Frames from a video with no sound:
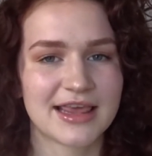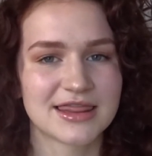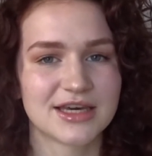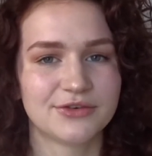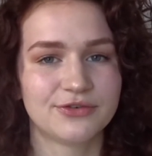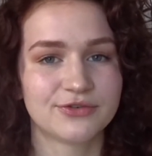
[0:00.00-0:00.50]

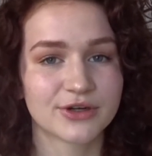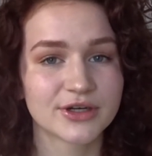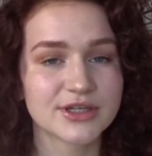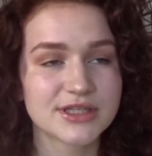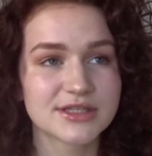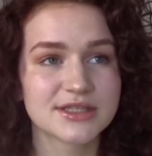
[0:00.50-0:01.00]
in the
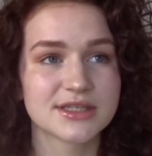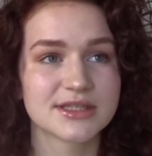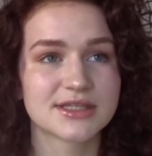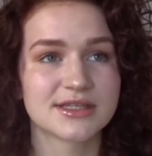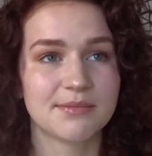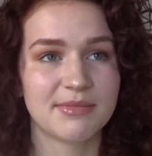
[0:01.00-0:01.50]

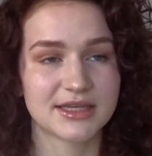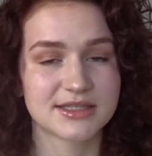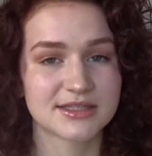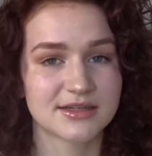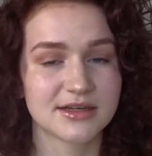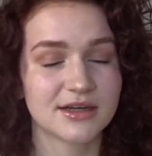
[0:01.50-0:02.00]
first
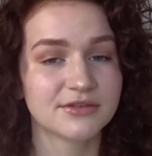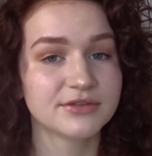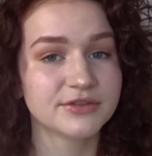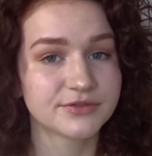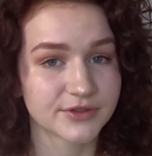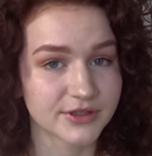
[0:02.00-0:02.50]
semester of
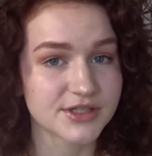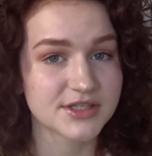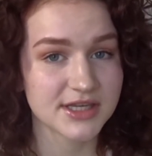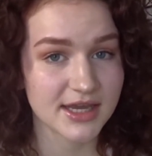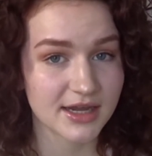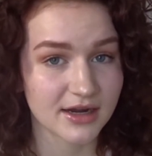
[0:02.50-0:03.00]
the
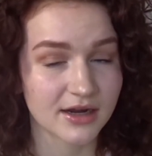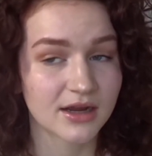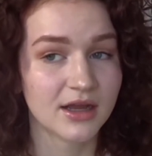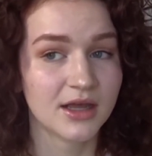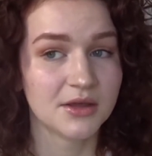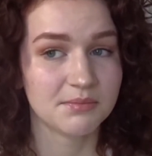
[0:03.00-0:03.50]
first
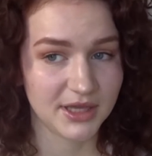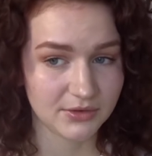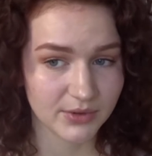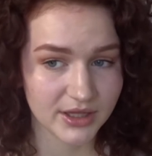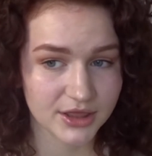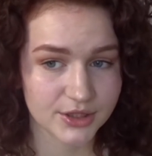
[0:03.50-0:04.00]
year,
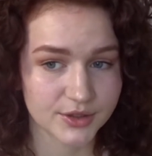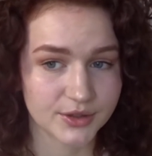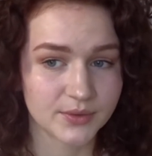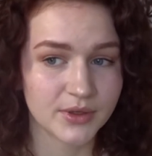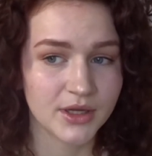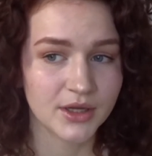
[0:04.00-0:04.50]
midway
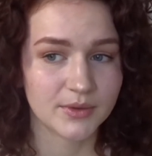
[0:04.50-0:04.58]
through.